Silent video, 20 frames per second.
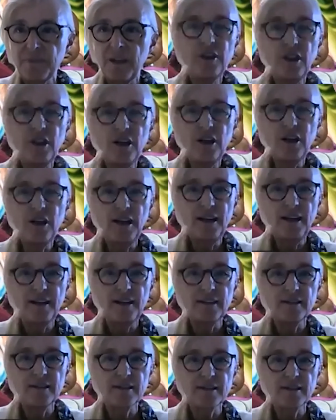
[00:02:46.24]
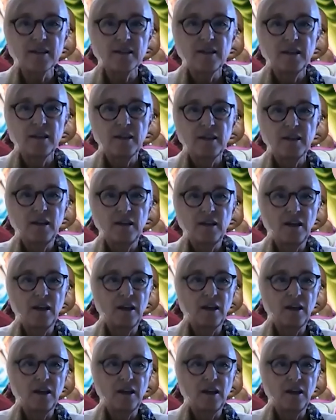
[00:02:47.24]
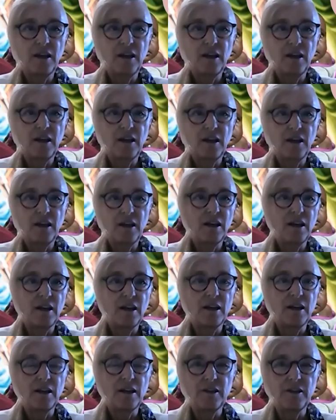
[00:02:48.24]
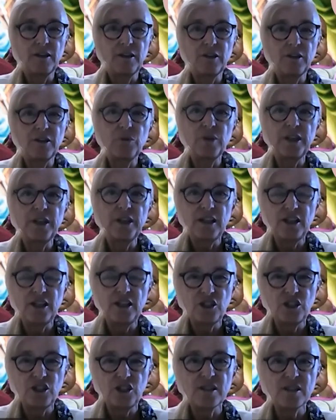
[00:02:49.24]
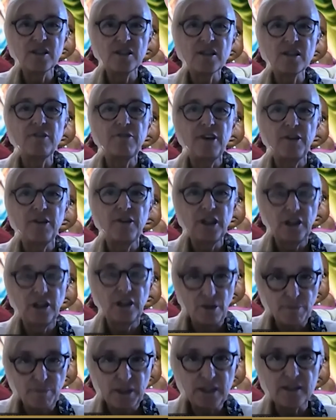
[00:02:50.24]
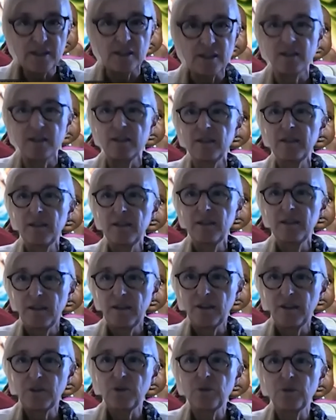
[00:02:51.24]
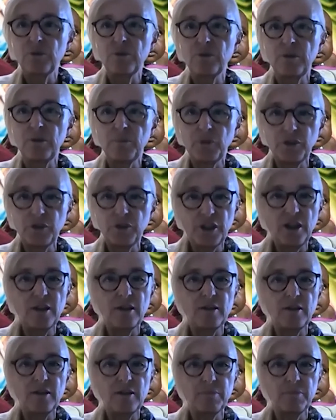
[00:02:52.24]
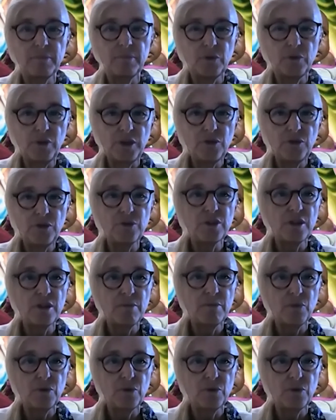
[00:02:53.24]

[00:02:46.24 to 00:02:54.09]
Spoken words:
And maternal health, UN agencies are very committed to reducing